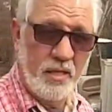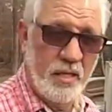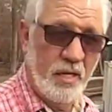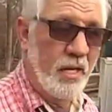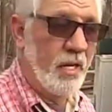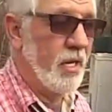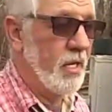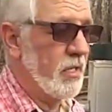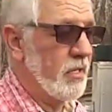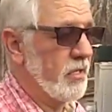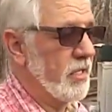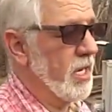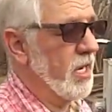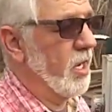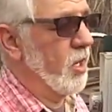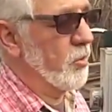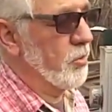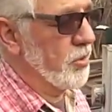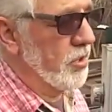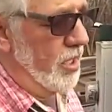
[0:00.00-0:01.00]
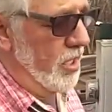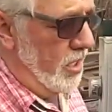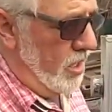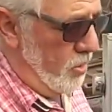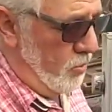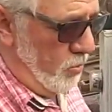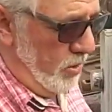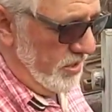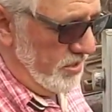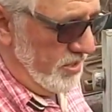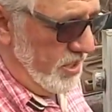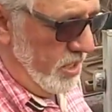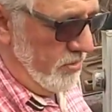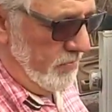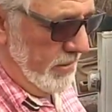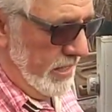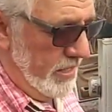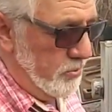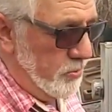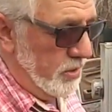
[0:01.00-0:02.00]
What did you say you know, about me? You know, Are you going to fix
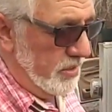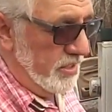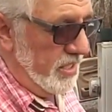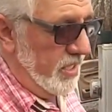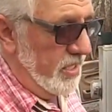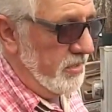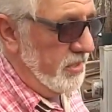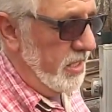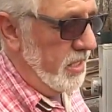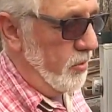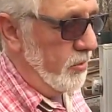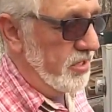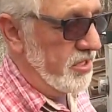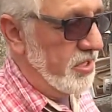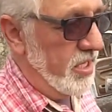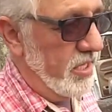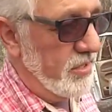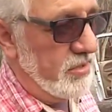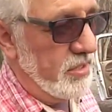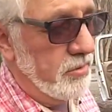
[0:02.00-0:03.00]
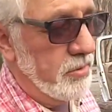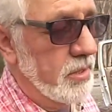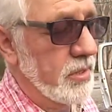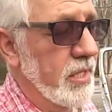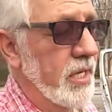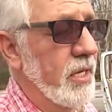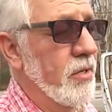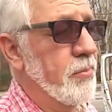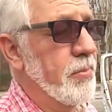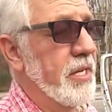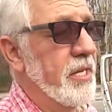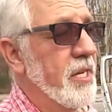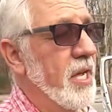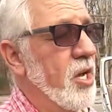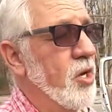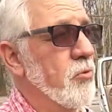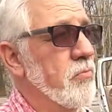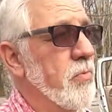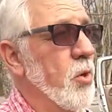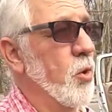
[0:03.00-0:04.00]
this? wouldn't go, you know, he says he wasn't going to be
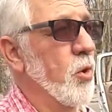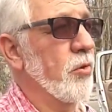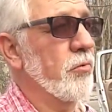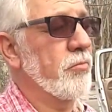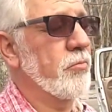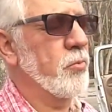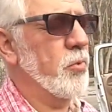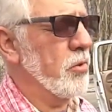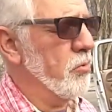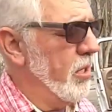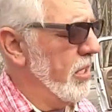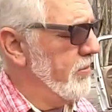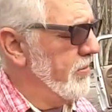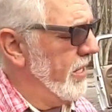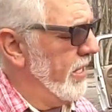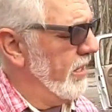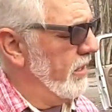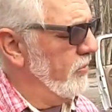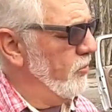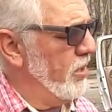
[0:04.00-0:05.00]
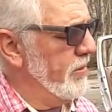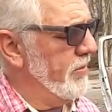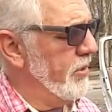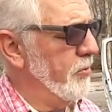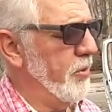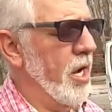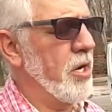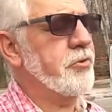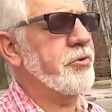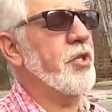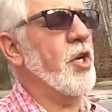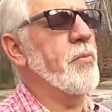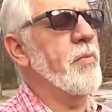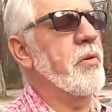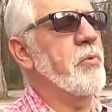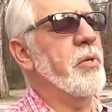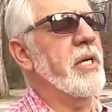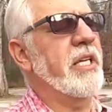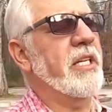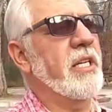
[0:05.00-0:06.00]
gone more. Well, wait a minute. Wait a minute. Ross told
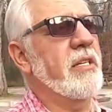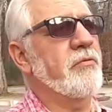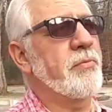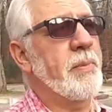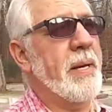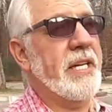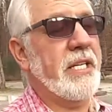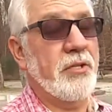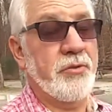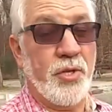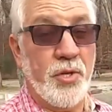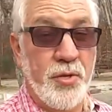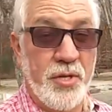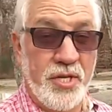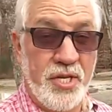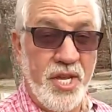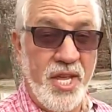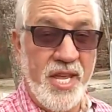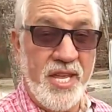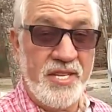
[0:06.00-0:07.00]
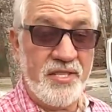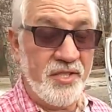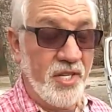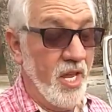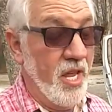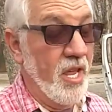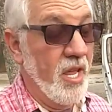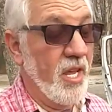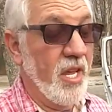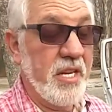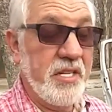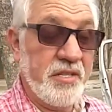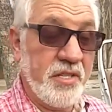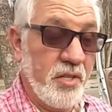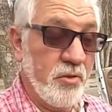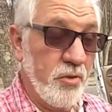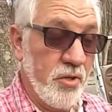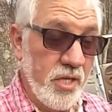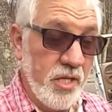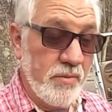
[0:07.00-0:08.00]
me when he comes back in 30 days, he's
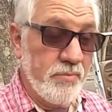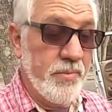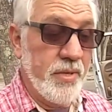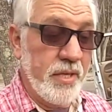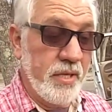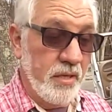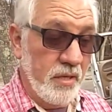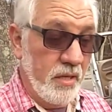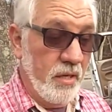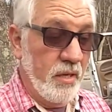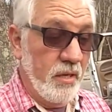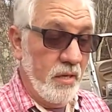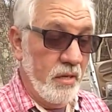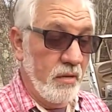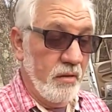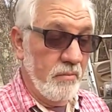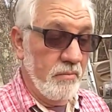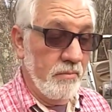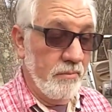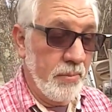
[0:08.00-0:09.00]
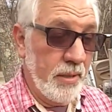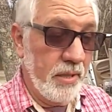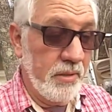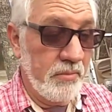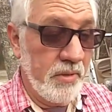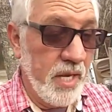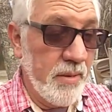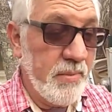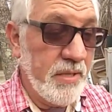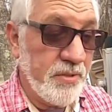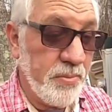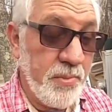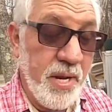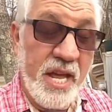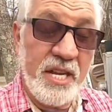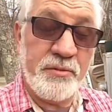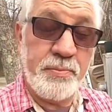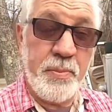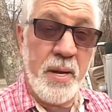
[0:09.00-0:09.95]
going to help me get me some nice